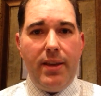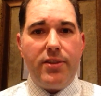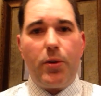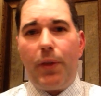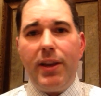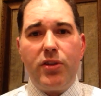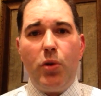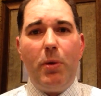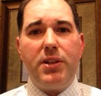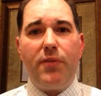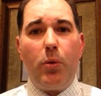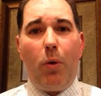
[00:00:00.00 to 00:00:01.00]
So thanks so
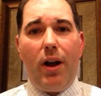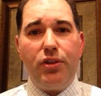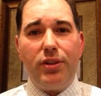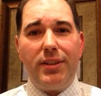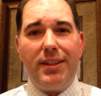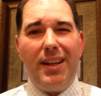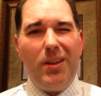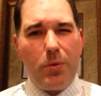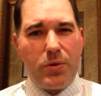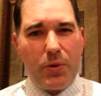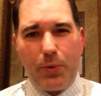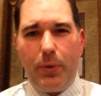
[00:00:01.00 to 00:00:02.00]
much for watching today.
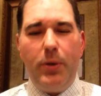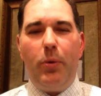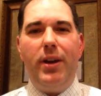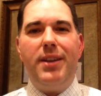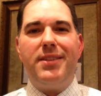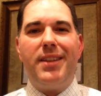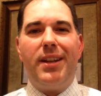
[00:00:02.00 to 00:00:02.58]
Those are 3 ways